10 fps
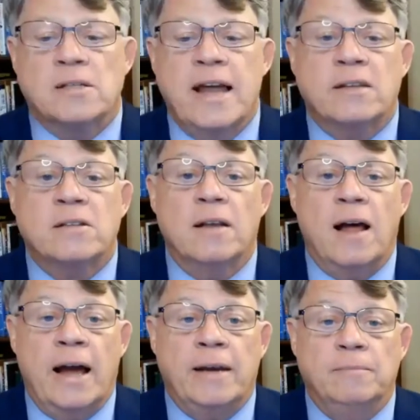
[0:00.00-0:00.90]
next
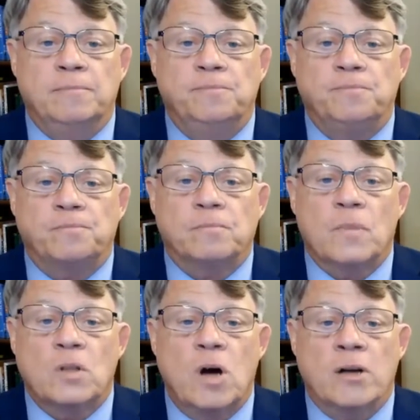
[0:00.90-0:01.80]
slide
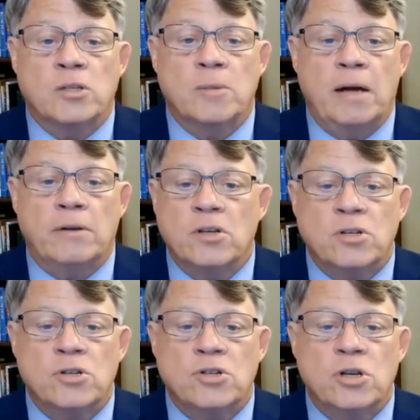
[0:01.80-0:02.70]
talks about, this
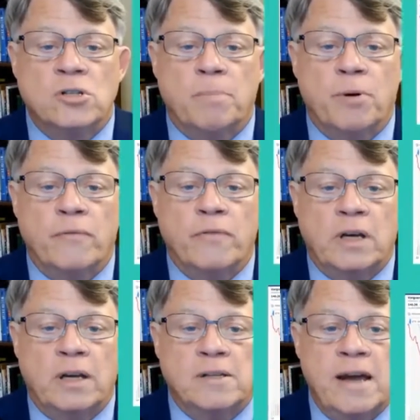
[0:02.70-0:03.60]
is just a perfect
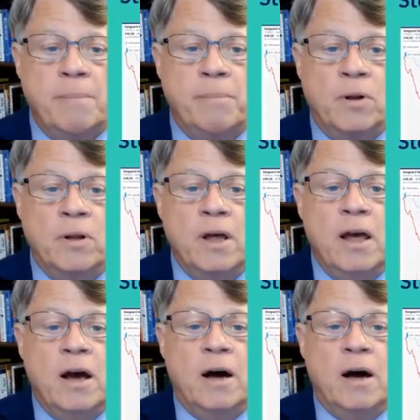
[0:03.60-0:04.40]
example of